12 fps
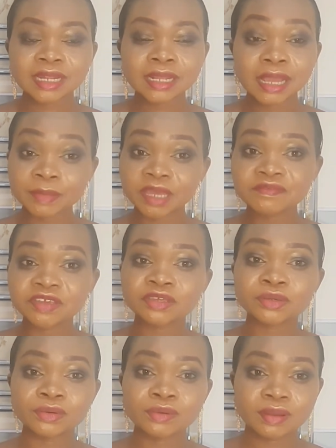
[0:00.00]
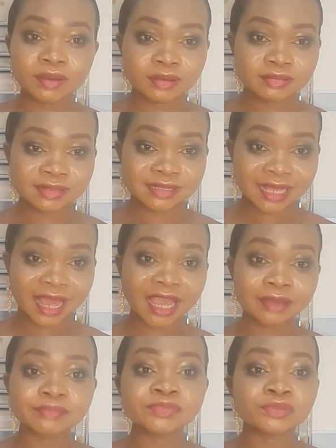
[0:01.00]
I'm giving you
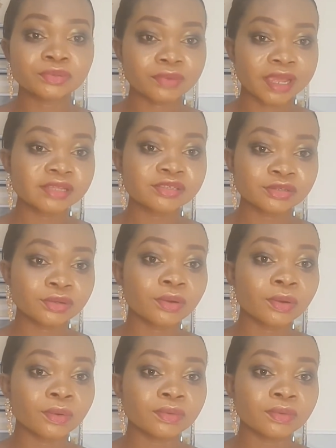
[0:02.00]
time to write your own.